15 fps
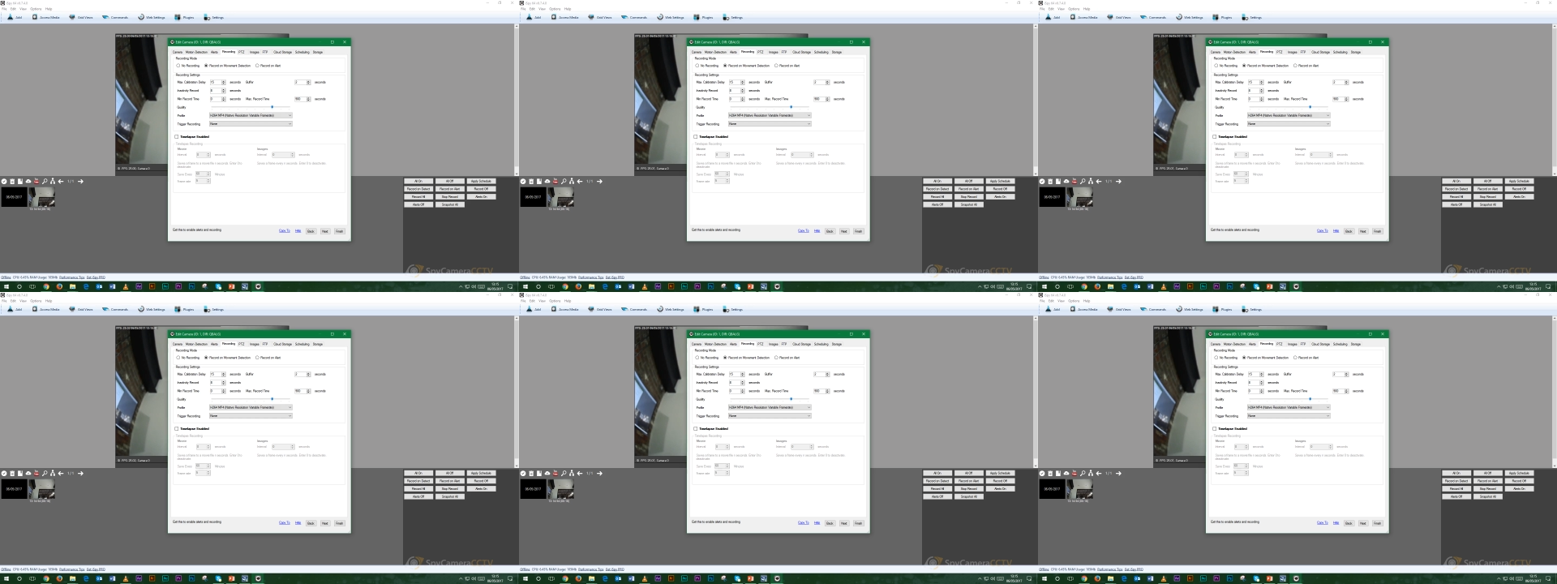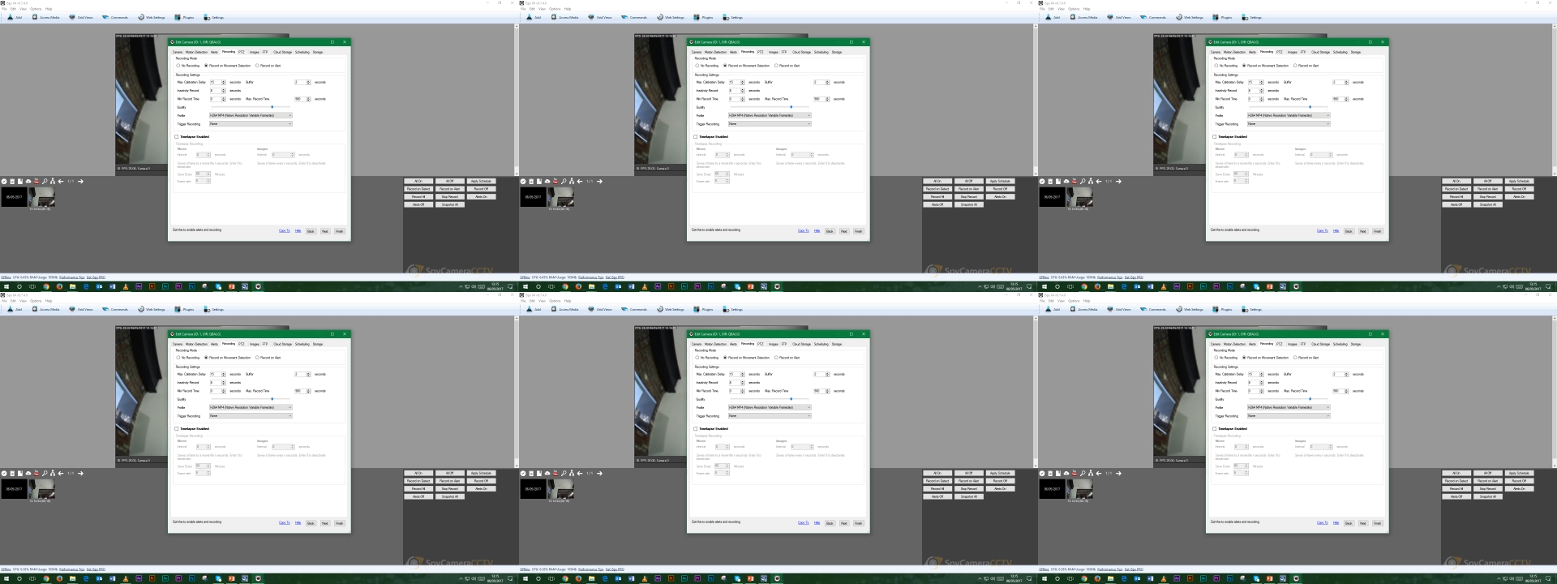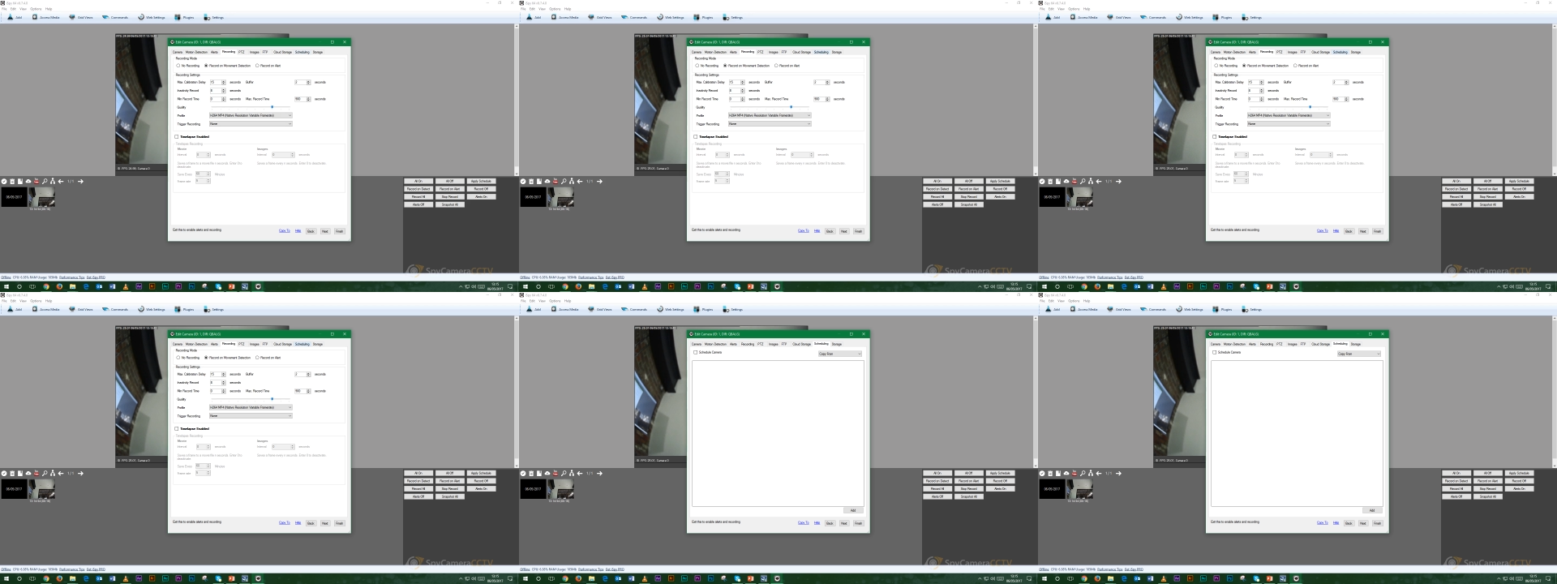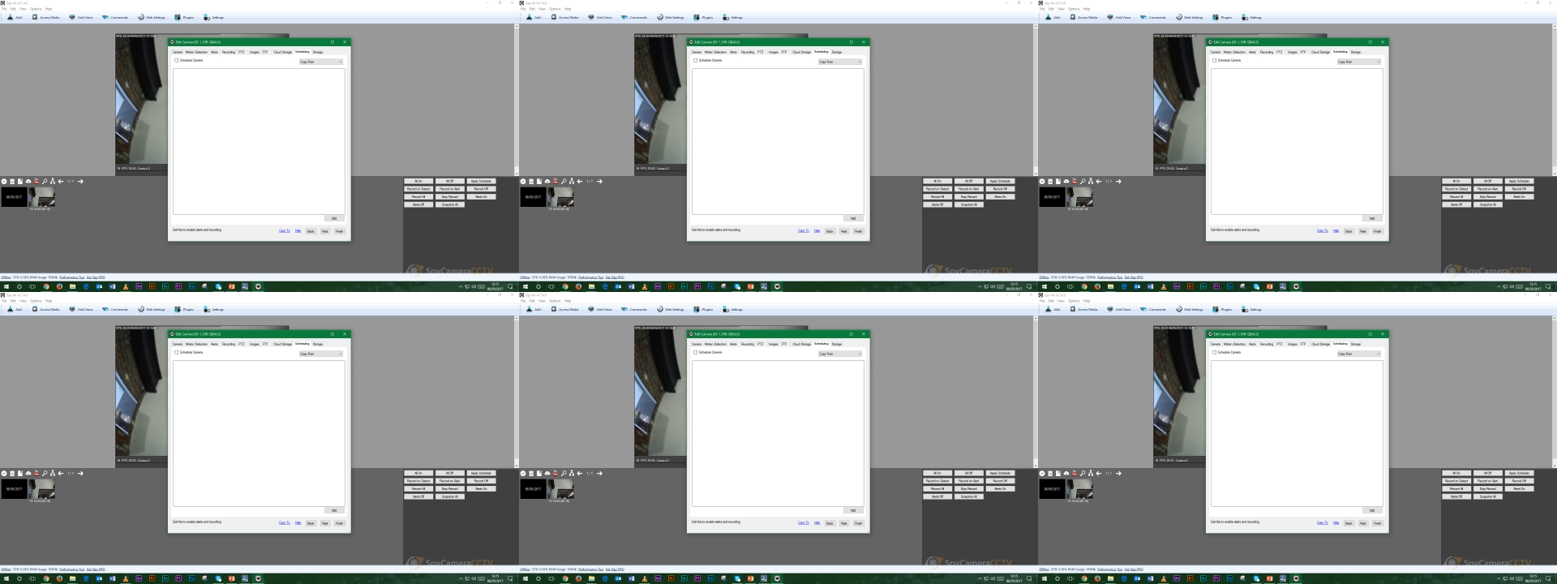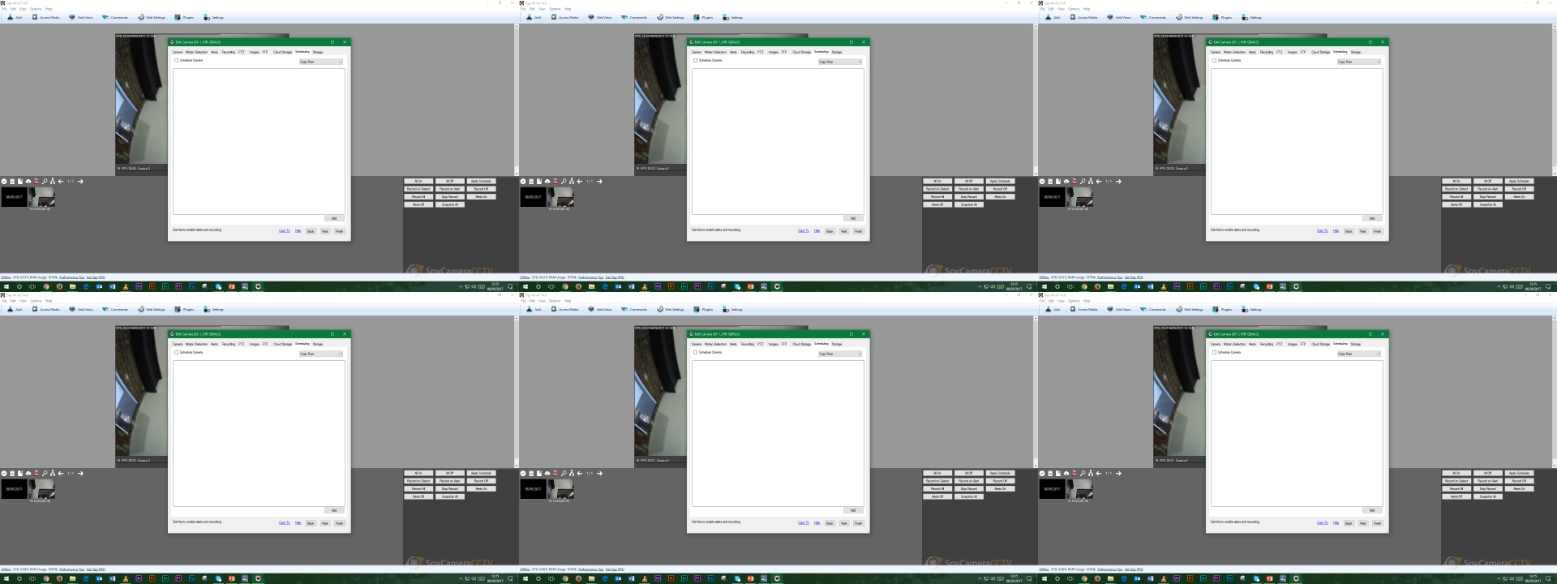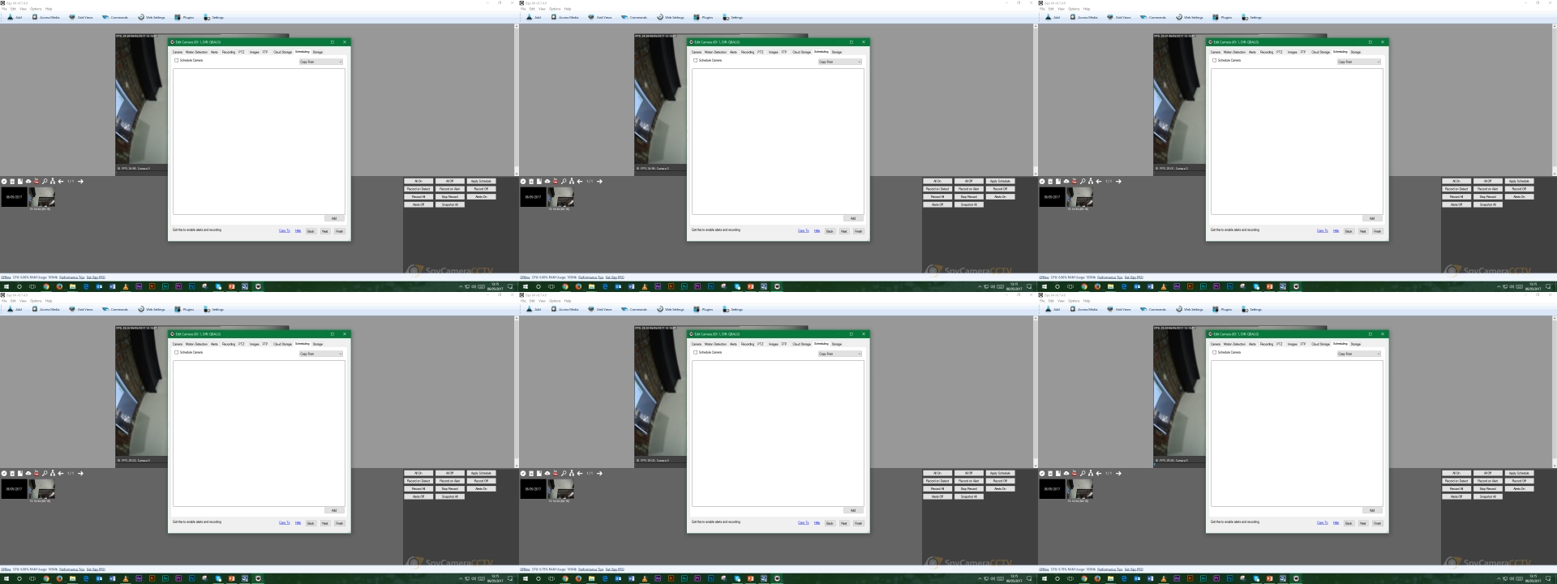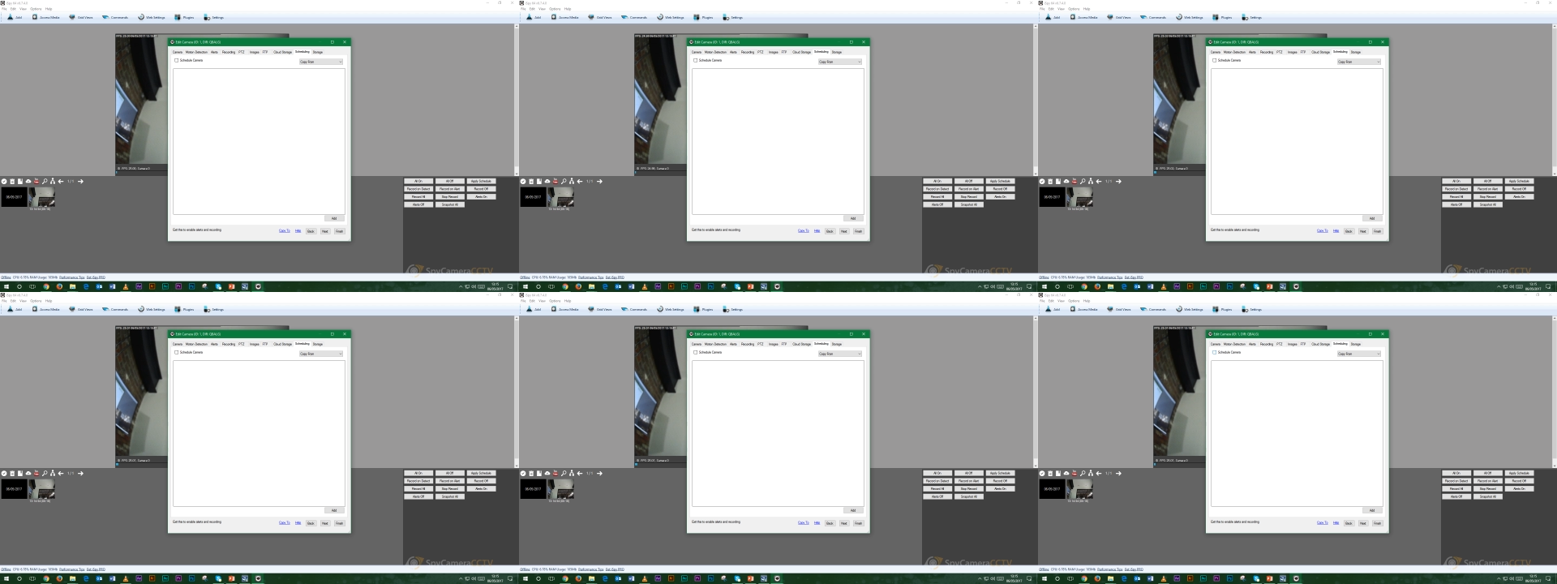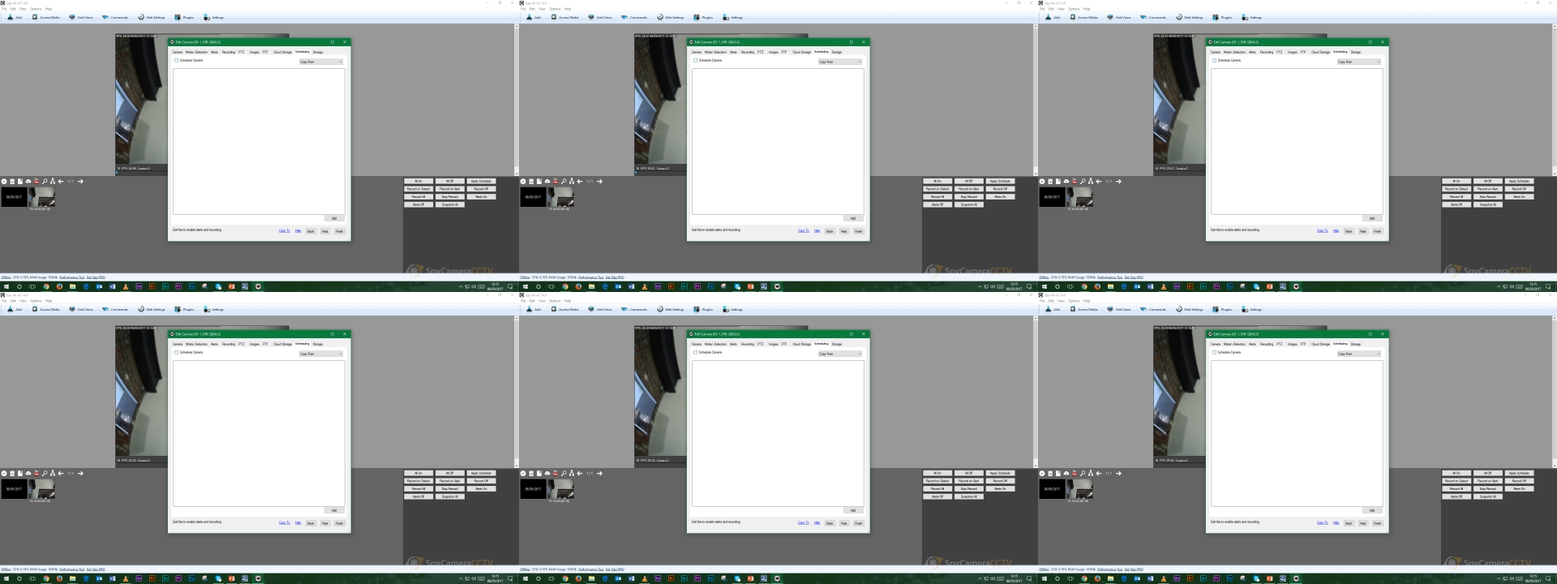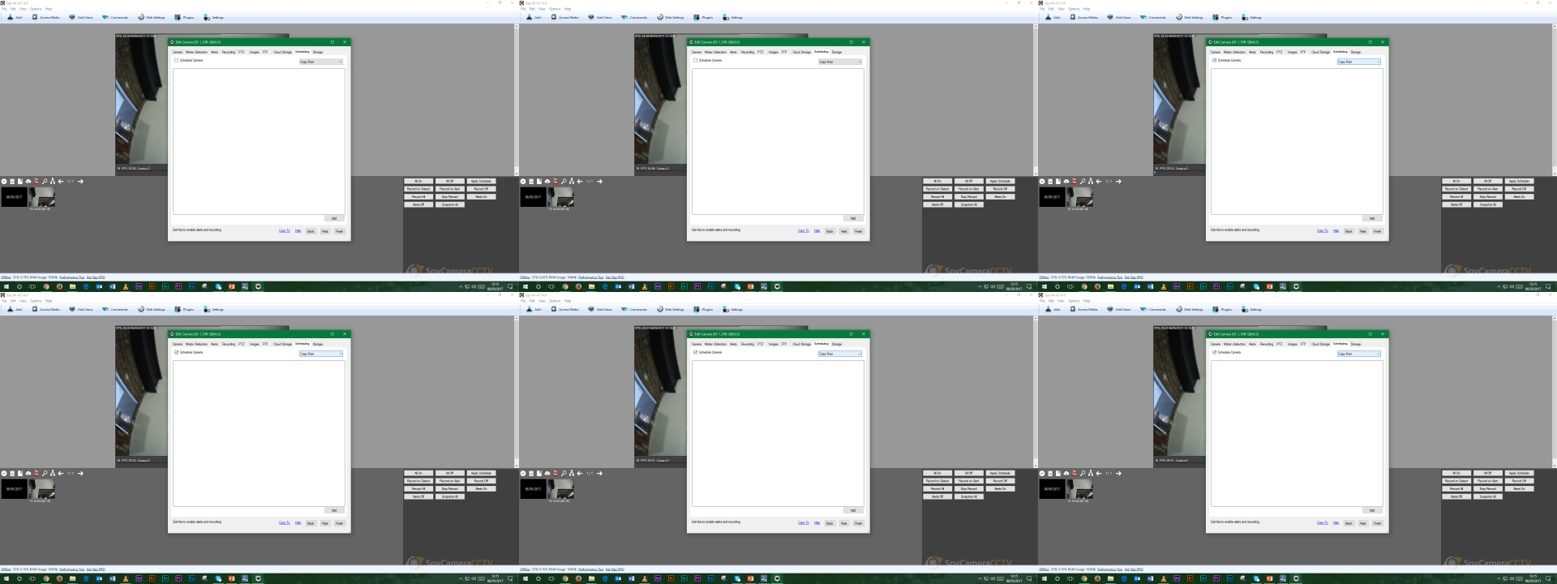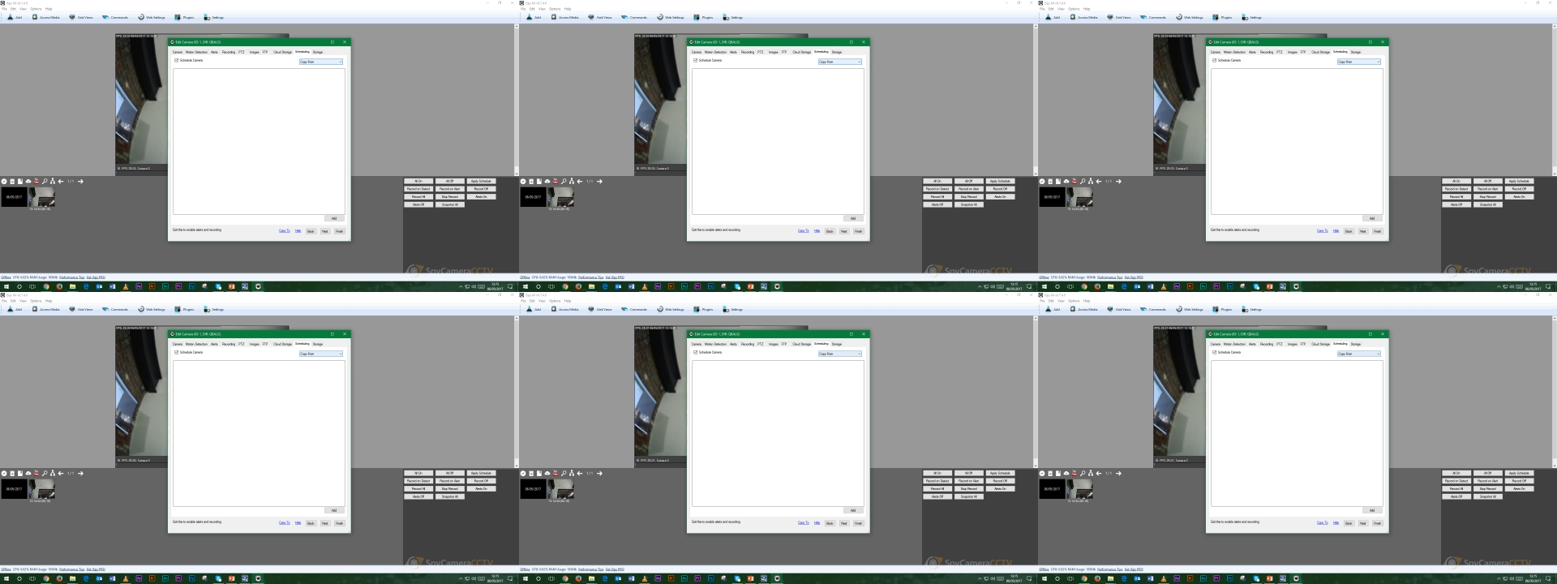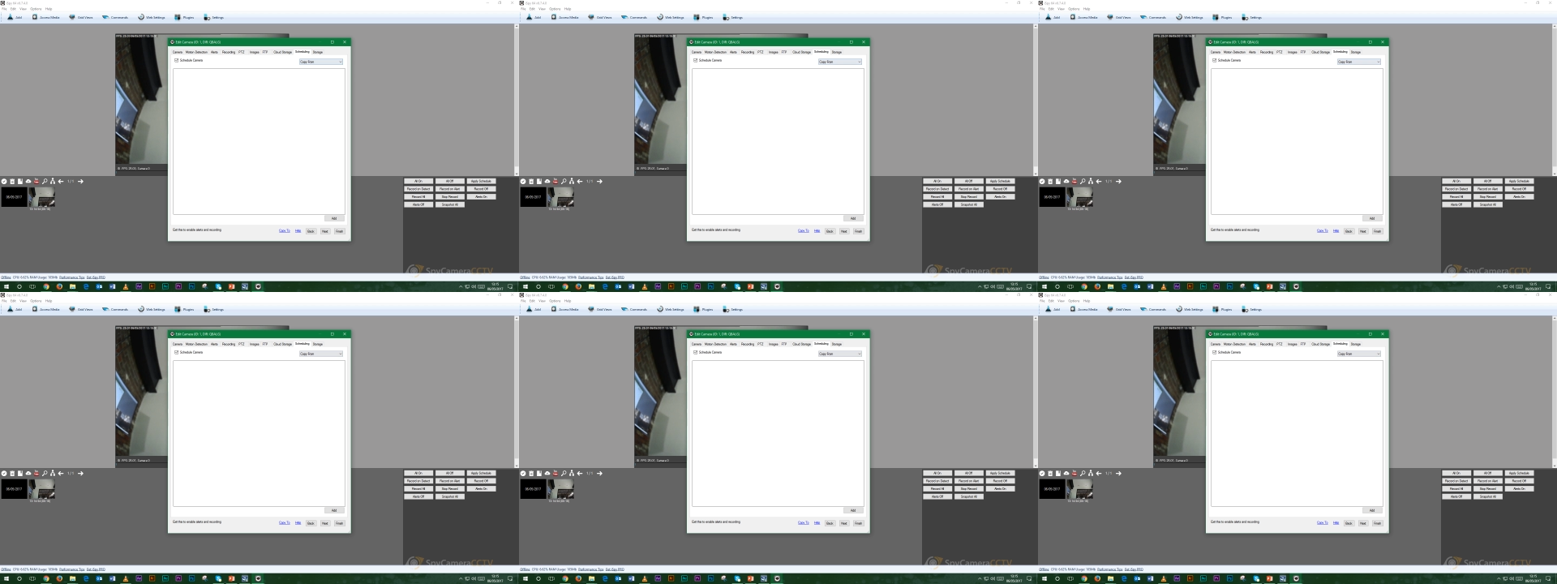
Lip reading: (no speaker visible)